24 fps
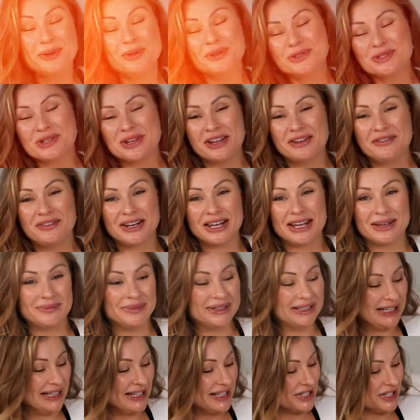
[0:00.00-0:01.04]
also have
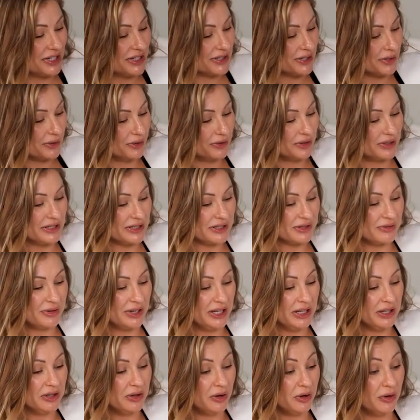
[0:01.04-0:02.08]
recommendations on the
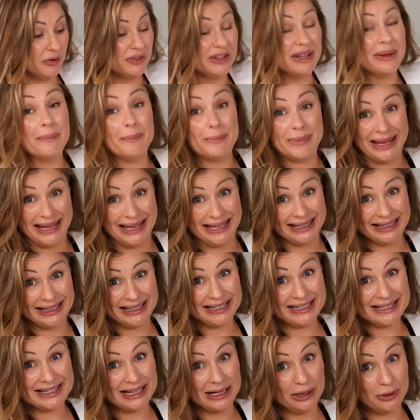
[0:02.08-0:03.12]
screen of the
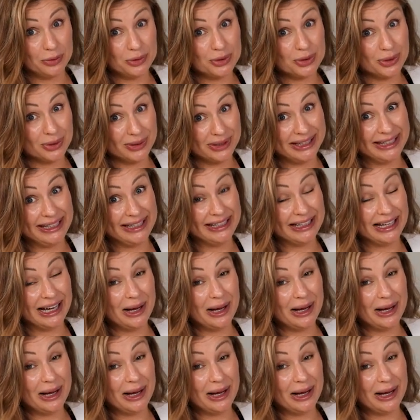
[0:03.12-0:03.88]
maintenance, how to clean